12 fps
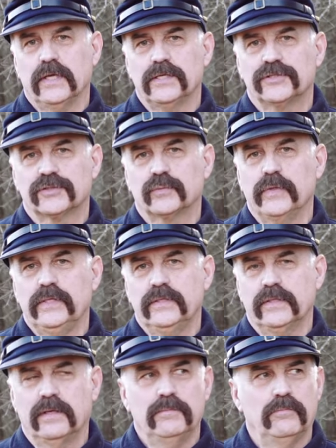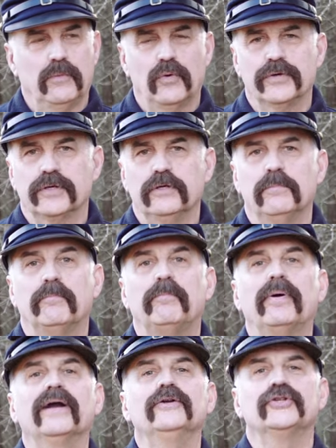a Sweet Gum Mortar
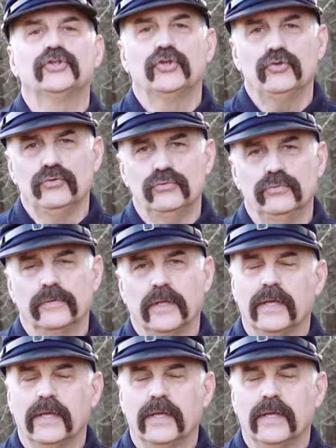Part 2.